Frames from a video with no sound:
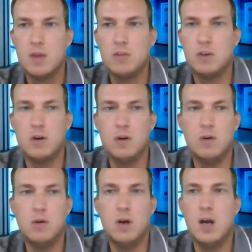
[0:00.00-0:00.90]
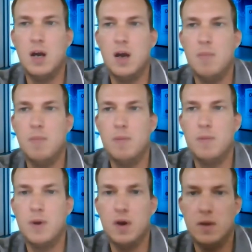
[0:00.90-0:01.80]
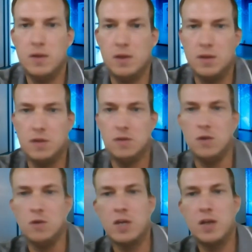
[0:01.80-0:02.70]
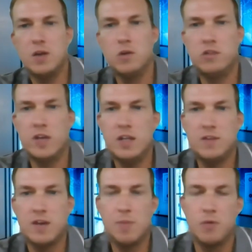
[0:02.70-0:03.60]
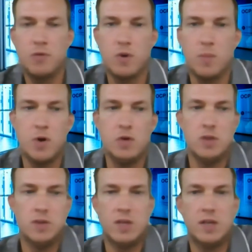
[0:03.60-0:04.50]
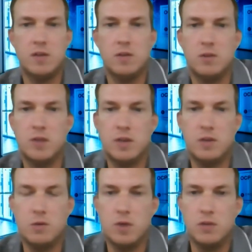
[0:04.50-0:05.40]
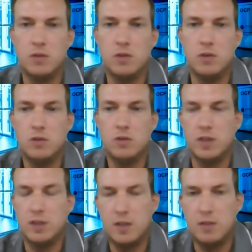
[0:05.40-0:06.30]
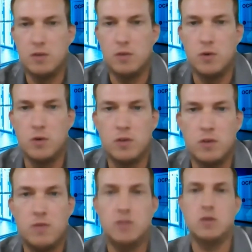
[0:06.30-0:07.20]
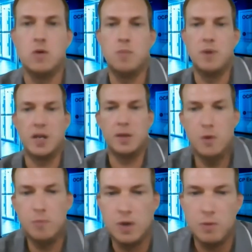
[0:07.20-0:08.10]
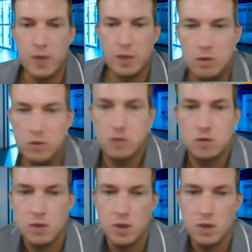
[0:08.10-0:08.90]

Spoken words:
So you can use any type of component that you want to use, at least, of course, if it's compatible, but we don't